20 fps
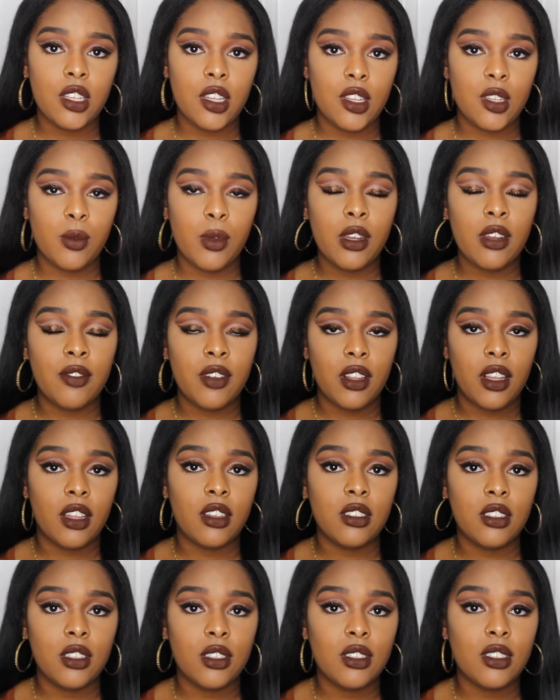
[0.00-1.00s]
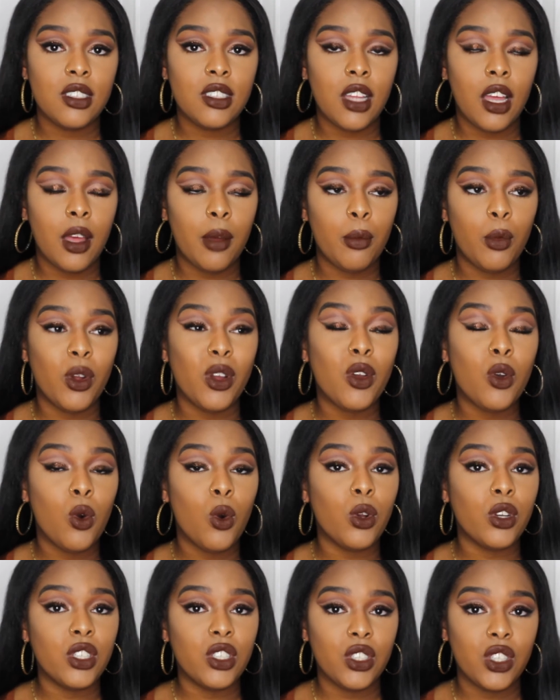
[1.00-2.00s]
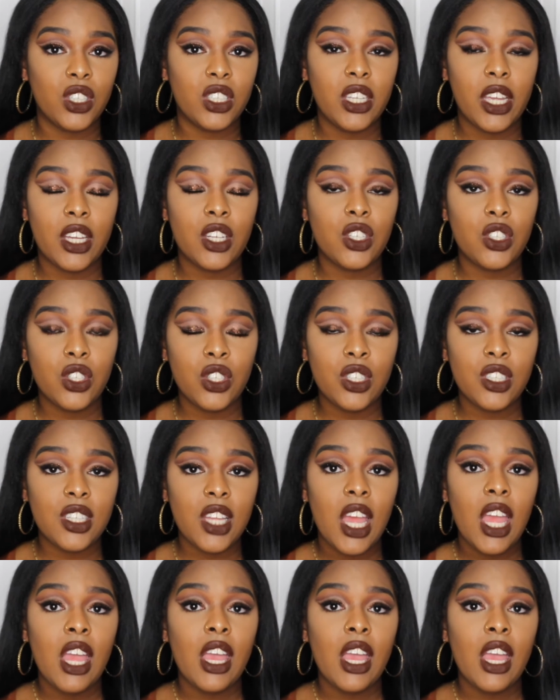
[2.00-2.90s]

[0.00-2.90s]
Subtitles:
is one of Alonzo's more coarser textures,